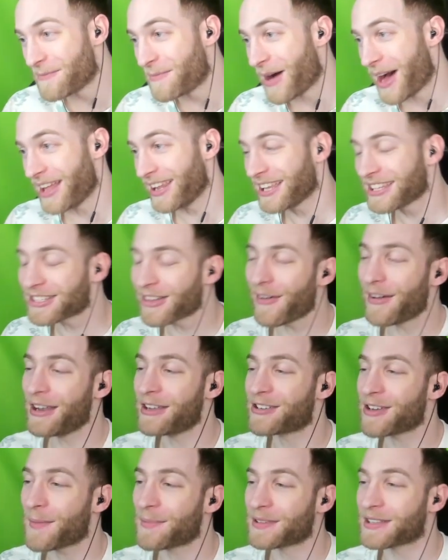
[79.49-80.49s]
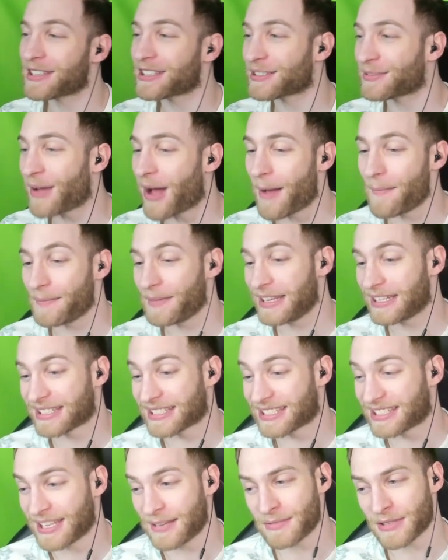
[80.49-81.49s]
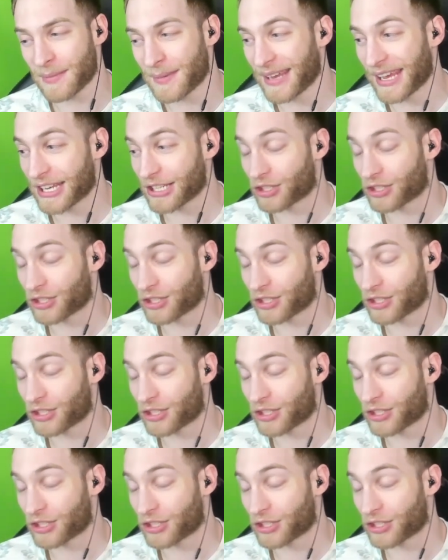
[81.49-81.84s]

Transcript: But let's go ahead and jump into The Swamp. It seems to be